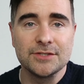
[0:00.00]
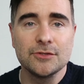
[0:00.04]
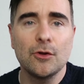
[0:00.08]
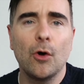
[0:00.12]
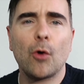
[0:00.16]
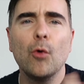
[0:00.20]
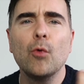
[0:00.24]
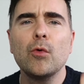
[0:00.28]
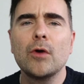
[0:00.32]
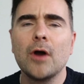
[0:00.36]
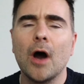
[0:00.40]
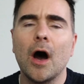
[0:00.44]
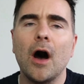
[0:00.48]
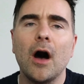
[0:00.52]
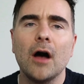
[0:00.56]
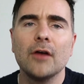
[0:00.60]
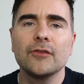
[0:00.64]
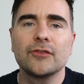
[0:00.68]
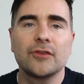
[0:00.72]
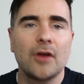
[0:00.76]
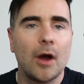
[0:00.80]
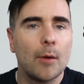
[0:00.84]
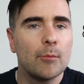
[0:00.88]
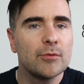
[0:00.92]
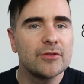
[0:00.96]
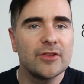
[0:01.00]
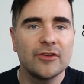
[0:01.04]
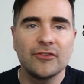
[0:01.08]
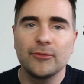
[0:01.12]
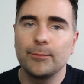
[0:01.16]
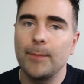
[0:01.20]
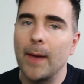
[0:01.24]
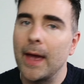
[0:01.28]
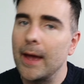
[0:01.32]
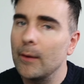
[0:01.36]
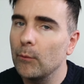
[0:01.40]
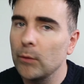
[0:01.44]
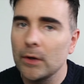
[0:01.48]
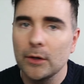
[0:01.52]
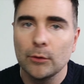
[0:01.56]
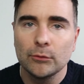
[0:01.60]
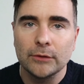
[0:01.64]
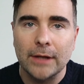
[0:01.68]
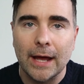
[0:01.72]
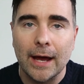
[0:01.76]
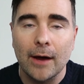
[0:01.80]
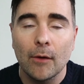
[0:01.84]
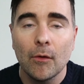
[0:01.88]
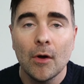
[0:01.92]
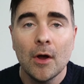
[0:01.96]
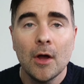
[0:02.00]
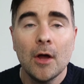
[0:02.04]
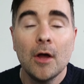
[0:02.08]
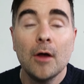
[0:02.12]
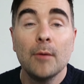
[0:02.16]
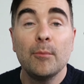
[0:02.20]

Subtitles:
Not all cars come with a spare wheel now,